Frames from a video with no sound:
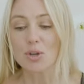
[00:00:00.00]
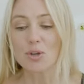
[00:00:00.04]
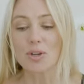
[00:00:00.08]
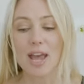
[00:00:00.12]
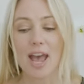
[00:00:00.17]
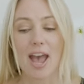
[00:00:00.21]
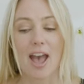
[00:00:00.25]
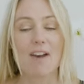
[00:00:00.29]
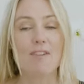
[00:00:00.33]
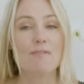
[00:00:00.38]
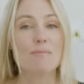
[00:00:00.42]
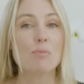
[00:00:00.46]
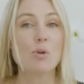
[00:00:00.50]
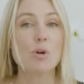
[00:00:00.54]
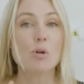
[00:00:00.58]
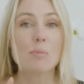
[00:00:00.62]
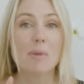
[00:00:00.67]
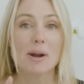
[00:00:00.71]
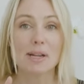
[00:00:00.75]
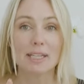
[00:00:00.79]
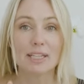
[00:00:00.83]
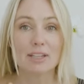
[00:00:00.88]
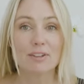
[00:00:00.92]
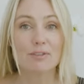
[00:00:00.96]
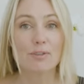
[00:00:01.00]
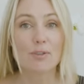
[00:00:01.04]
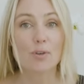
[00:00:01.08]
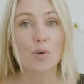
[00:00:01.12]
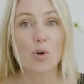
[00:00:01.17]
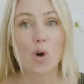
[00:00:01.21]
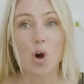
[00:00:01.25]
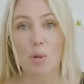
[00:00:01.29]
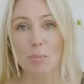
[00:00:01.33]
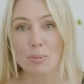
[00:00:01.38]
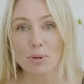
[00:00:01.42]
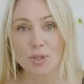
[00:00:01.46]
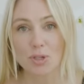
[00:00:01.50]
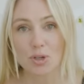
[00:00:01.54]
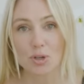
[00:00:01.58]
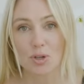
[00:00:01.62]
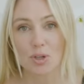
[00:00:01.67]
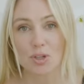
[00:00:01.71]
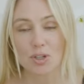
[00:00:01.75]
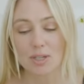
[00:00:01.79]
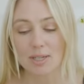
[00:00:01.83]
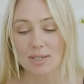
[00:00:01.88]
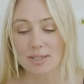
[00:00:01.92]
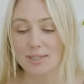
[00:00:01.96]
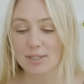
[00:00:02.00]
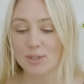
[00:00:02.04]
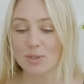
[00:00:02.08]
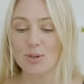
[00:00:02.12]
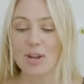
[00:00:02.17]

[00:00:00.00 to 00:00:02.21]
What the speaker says: You'd have more money for opportunities.